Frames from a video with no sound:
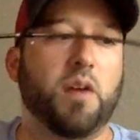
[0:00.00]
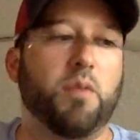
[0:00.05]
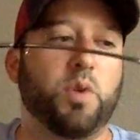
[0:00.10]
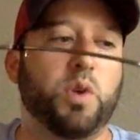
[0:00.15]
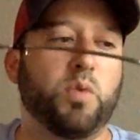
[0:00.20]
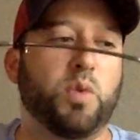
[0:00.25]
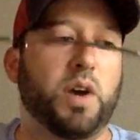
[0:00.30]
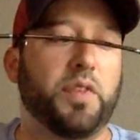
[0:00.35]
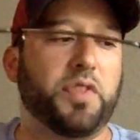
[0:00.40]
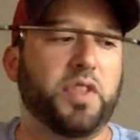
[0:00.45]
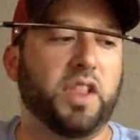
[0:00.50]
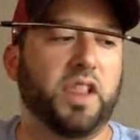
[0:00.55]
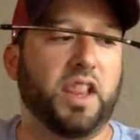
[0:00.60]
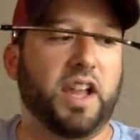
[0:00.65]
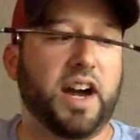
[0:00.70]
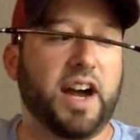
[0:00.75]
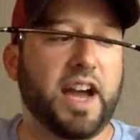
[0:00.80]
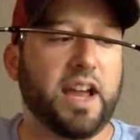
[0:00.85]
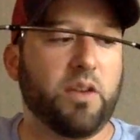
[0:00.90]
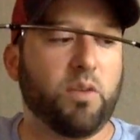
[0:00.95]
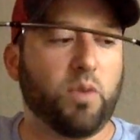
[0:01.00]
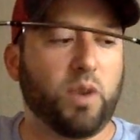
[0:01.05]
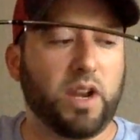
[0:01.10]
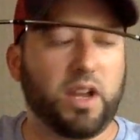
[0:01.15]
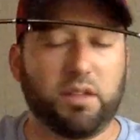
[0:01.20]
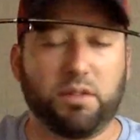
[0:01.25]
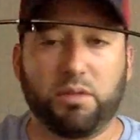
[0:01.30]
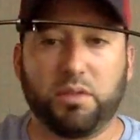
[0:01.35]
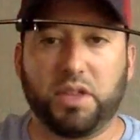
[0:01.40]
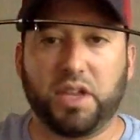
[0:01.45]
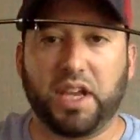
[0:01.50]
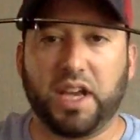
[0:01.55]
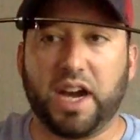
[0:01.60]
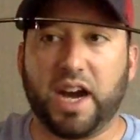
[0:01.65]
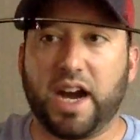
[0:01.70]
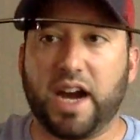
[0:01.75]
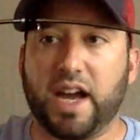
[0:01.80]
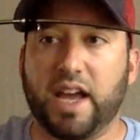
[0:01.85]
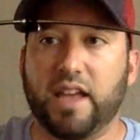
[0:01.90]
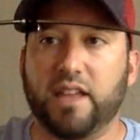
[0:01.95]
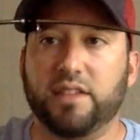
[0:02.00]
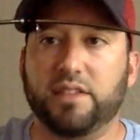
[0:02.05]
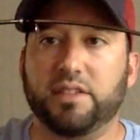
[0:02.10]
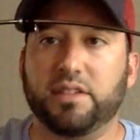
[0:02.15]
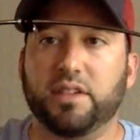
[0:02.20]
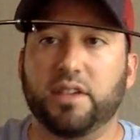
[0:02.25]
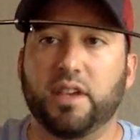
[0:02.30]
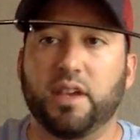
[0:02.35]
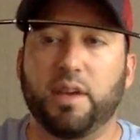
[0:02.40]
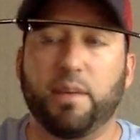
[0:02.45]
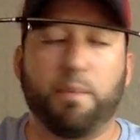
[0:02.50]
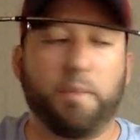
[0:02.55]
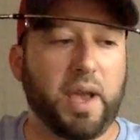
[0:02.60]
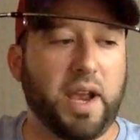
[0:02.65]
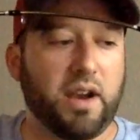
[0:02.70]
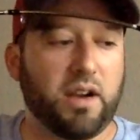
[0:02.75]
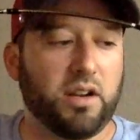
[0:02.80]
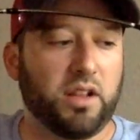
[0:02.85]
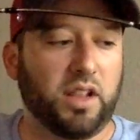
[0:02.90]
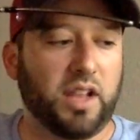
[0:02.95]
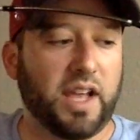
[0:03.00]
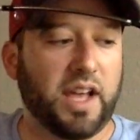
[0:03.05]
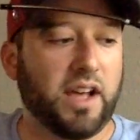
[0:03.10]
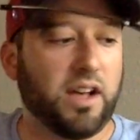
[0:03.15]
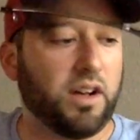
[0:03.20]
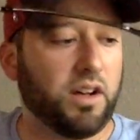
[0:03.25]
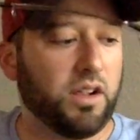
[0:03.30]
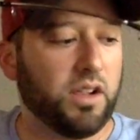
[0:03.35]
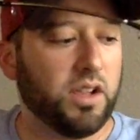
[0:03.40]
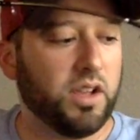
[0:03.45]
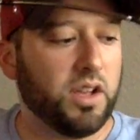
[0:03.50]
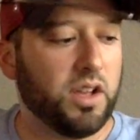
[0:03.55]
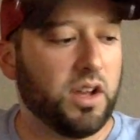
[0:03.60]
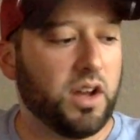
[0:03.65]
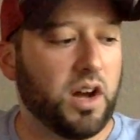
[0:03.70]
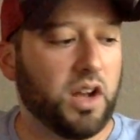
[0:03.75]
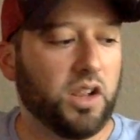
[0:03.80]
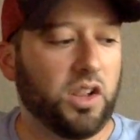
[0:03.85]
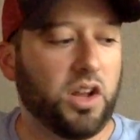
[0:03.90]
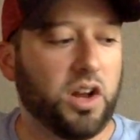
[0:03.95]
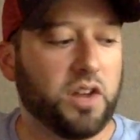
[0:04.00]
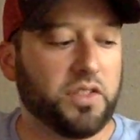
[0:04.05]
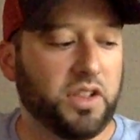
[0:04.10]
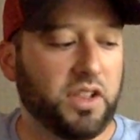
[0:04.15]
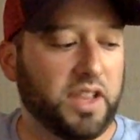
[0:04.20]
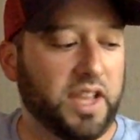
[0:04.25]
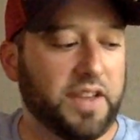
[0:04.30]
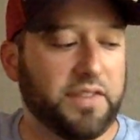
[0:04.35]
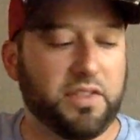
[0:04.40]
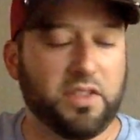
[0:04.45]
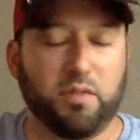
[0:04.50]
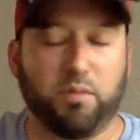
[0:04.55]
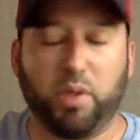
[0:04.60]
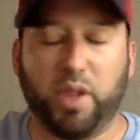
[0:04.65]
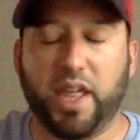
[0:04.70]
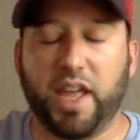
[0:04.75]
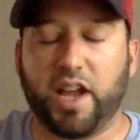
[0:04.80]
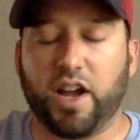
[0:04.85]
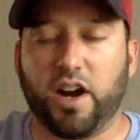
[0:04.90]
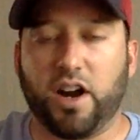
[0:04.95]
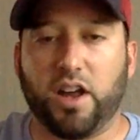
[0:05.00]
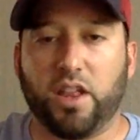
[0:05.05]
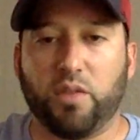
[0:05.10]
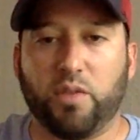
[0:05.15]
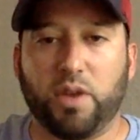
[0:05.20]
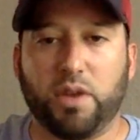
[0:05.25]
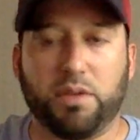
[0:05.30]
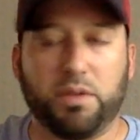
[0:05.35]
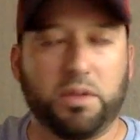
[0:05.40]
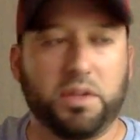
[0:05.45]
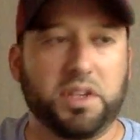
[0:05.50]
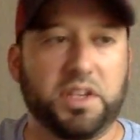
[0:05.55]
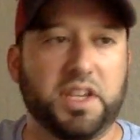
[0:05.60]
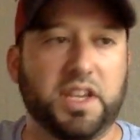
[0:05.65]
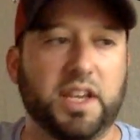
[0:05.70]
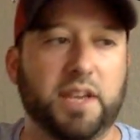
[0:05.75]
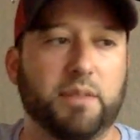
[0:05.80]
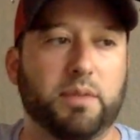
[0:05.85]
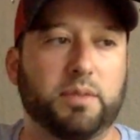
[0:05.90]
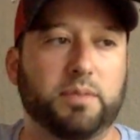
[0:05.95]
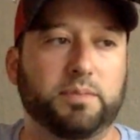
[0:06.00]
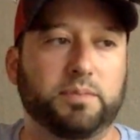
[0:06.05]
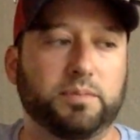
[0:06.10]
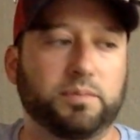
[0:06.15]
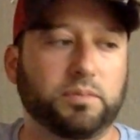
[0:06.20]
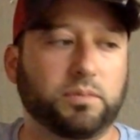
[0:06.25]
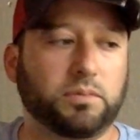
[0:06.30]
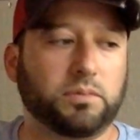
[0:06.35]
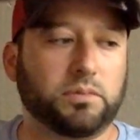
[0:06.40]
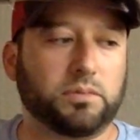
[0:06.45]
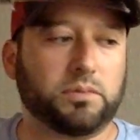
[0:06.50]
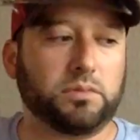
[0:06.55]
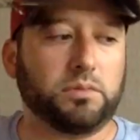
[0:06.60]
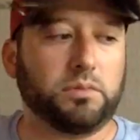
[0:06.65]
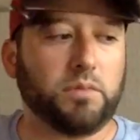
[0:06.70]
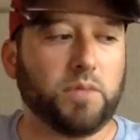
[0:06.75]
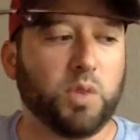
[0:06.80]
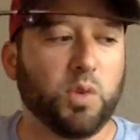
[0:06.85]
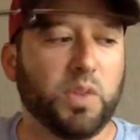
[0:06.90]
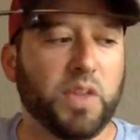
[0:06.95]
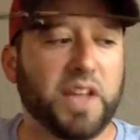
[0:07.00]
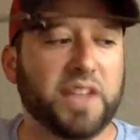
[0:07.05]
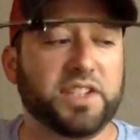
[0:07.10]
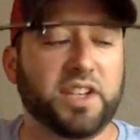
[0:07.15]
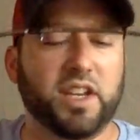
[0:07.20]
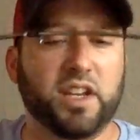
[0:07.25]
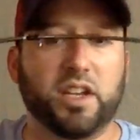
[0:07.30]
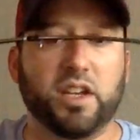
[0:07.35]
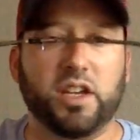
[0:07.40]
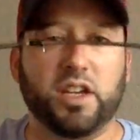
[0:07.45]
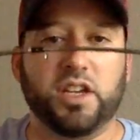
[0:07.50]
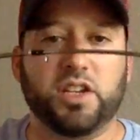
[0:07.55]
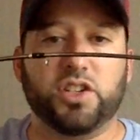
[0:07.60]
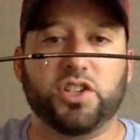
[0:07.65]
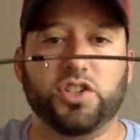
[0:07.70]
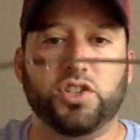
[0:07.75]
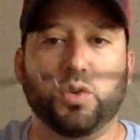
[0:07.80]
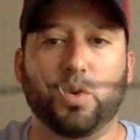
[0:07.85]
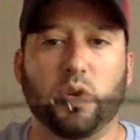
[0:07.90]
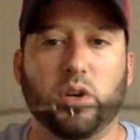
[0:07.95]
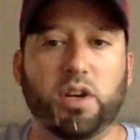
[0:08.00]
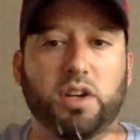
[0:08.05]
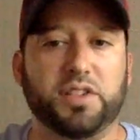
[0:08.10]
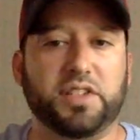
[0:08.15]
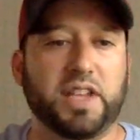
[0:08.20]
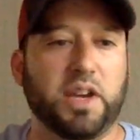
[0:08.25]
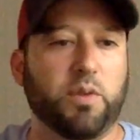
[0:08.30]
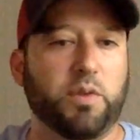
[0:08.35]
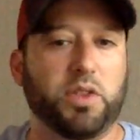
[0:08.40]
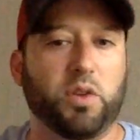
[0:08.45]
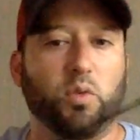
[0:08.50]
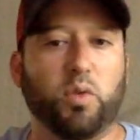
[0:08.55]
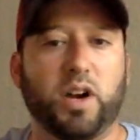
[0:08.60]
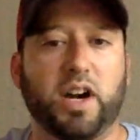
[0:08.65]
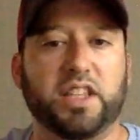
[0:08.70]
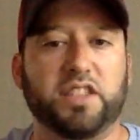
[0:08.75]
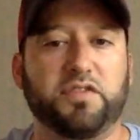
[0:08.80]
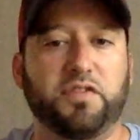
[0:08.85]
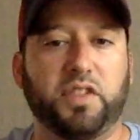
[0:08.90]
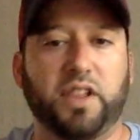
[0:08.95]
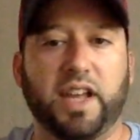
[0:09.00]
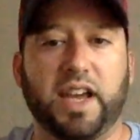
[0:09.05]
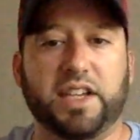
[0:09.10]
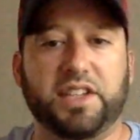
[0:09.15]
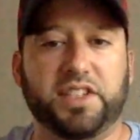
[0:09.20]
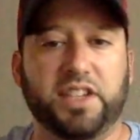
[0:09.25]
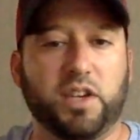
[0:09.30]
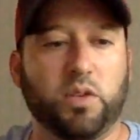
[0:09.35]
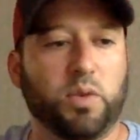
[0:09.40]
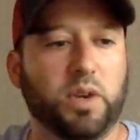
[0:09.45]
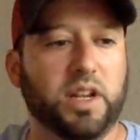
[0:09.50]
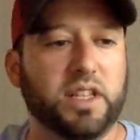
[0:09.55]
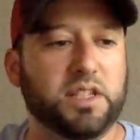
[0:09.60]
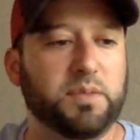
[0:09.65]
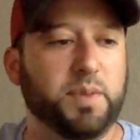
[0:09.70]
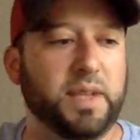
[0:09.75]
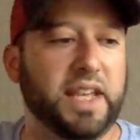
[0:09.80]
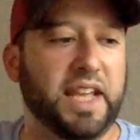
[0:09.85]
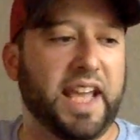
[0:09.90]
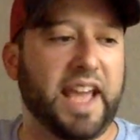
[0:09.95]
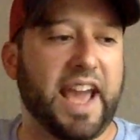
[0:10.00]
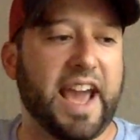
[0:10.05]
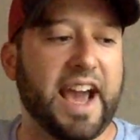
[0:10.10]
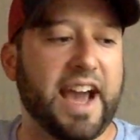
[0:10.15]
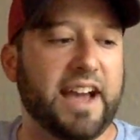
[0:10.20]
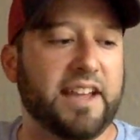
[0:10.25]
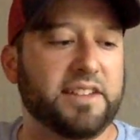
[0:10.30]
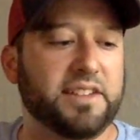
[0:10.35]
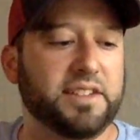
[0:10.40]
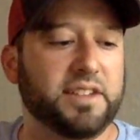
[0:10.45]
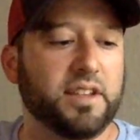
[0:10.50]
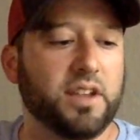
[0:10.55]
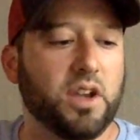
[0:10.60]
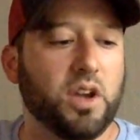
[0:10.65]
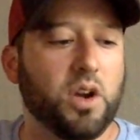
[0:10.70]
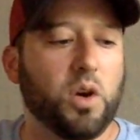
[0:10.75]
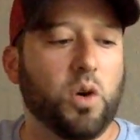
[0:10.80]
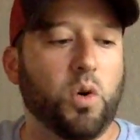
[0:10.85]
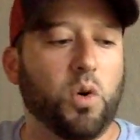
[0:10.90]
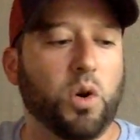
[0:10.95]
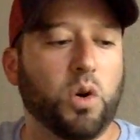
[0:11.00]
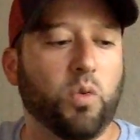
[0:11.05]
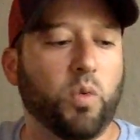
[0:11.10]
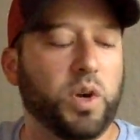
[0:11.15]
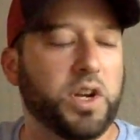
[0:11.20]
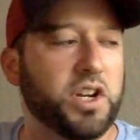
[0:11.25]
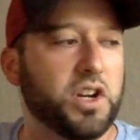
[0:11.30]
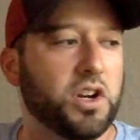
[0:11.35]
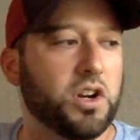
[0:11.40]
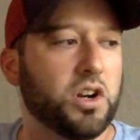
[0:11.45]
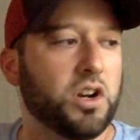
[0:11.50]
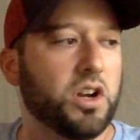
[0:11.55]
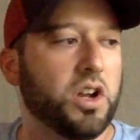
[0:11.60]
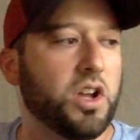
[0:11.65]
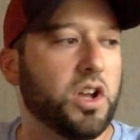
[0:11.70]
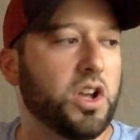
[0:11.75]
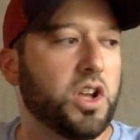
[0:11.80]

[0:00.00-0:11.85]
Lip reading: We want the line running through the guides parallel along the length of the blank all the way through the tip. What that's going to ensure is that when the rod's flexing when it's being cast, or when you're